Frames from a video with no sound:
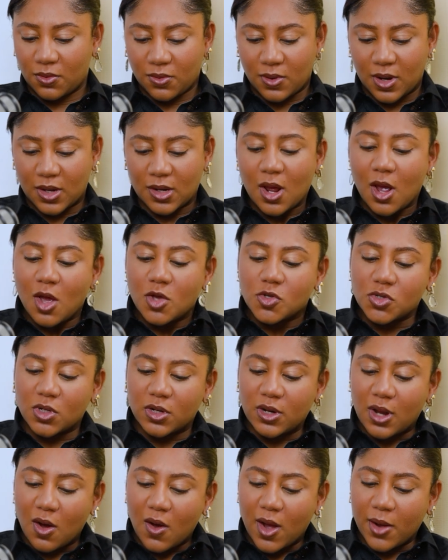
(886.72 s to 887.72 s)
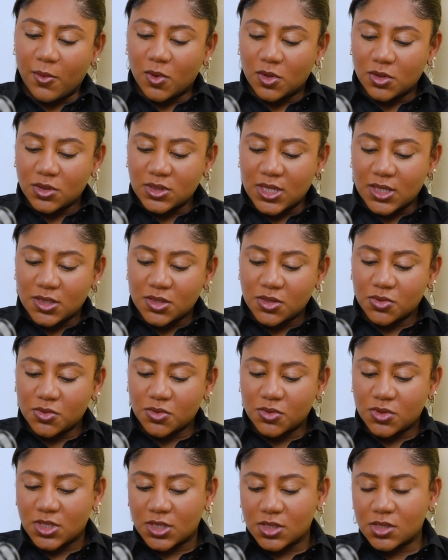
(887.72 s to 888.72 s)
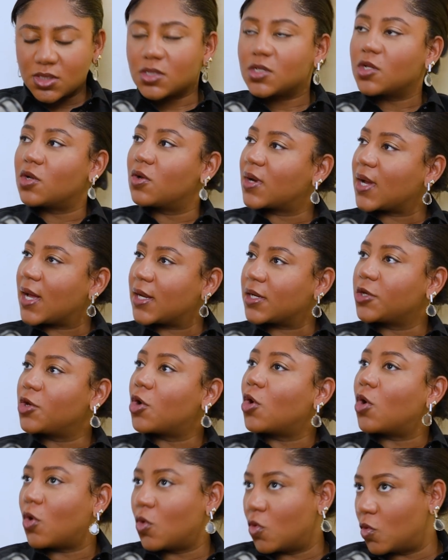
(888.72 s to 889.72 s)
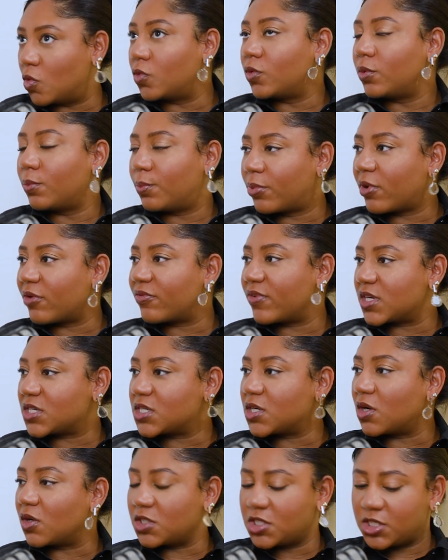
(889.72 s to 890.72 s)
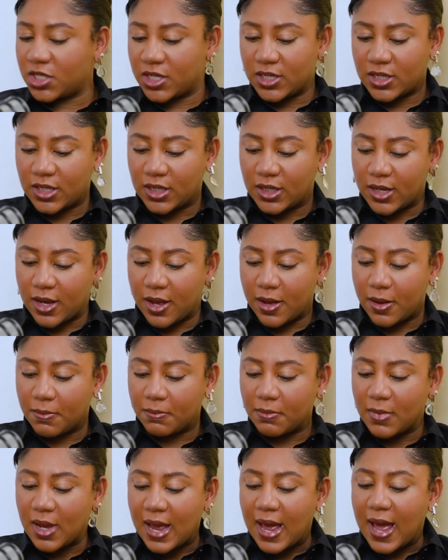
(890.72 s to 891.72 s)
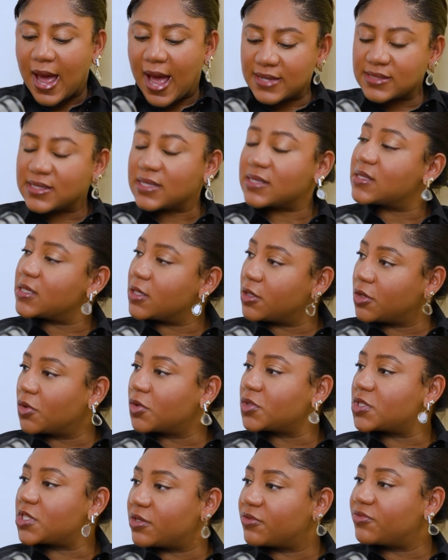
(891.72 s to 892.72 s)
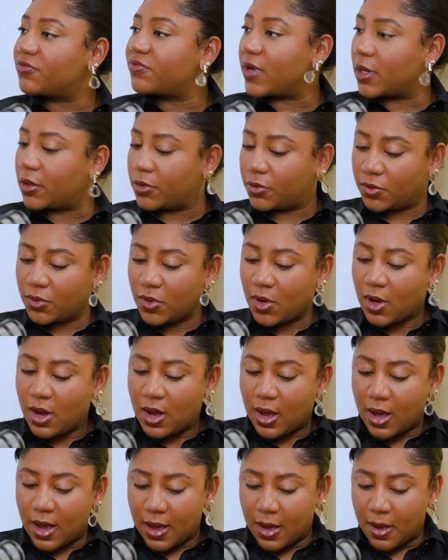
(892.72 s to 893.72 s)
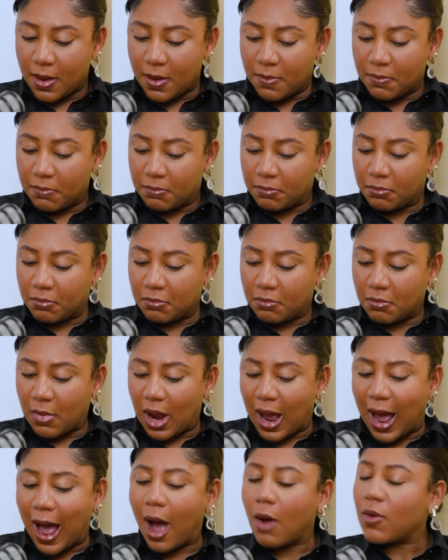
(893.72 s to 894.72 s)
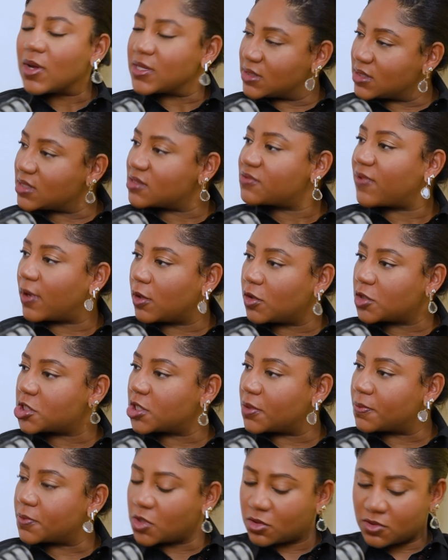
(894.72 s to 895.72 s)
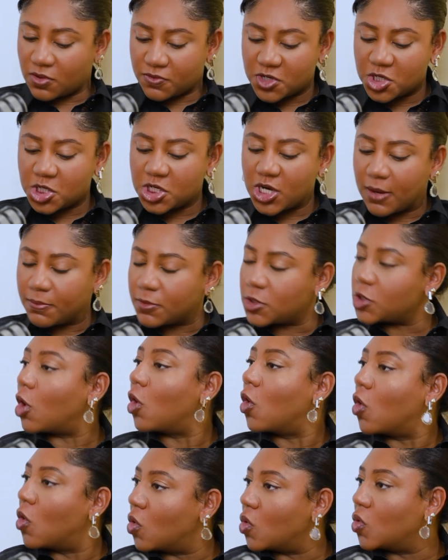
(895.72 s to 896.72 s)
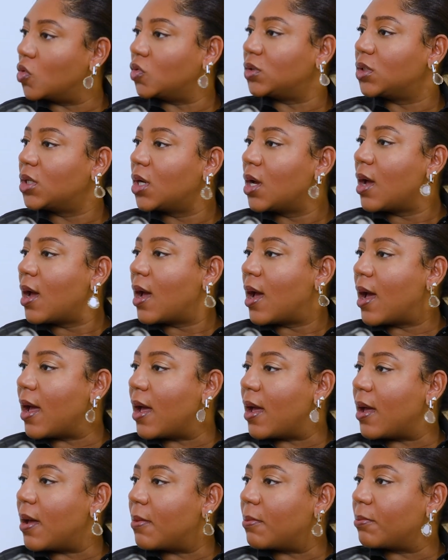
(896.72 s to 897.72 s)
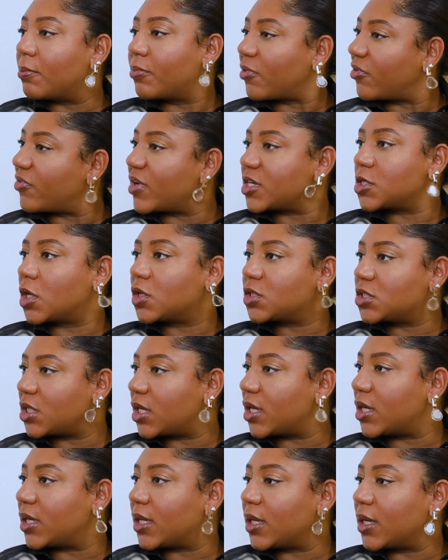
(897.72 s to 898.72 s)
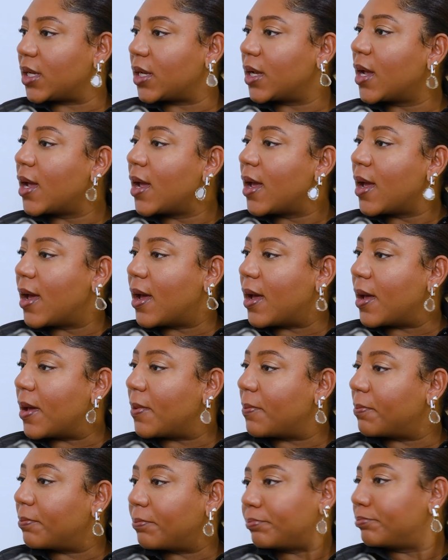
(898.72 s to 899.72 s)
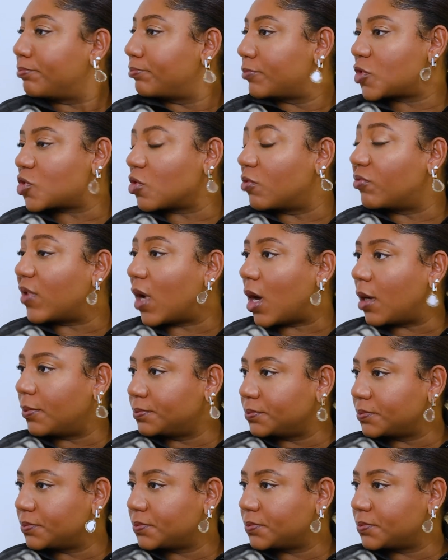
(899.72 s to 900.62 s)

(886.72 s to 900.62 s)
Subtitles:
Great. So now I want us to just look at your own professional journey as a CEoG fellow. How has this fellowship sort of shaped your own professional journey so far?